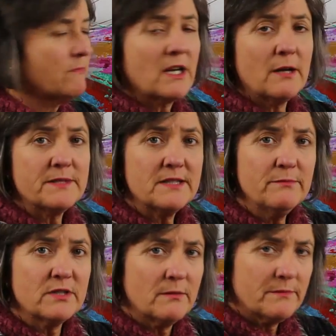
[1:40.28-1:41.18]
become
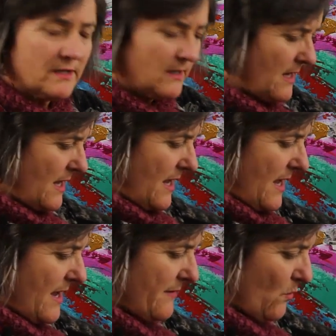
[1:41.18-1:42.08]
symptoms.
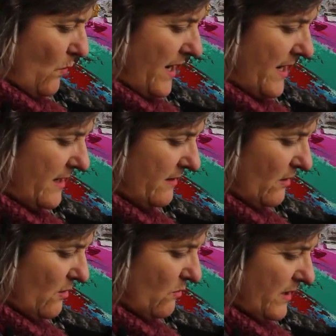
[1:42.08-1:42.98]
And the way
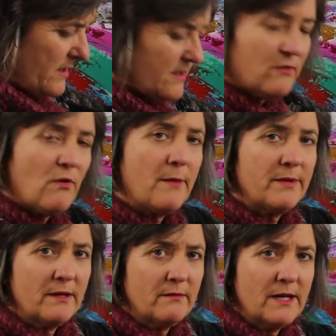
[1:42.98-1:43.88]
that we describe
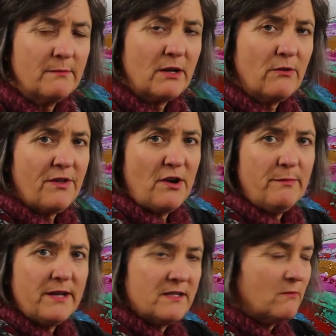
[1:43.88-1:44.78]
it in Mikkel
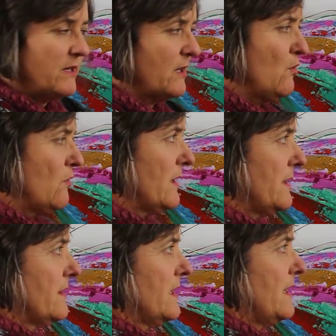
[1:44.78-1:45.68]
therapy is we call
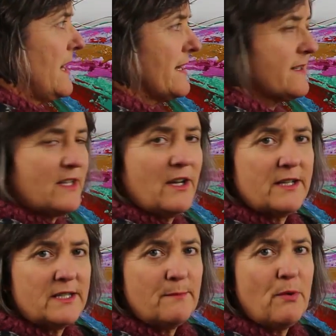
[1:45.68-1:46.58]
it the
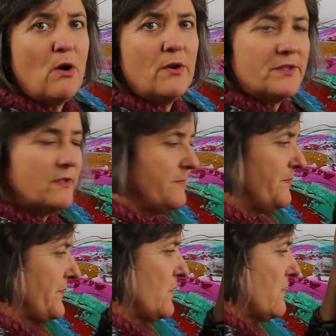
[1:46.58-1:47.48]
anxiety pot,
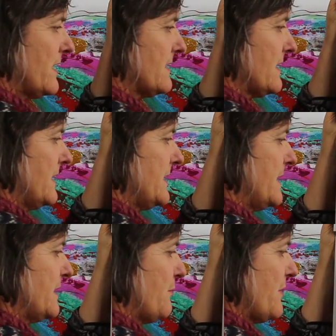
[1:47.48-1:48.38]
or anxiety
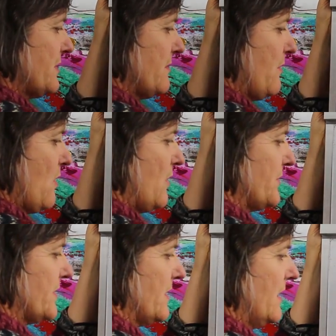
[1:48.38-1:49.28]
and depression pot.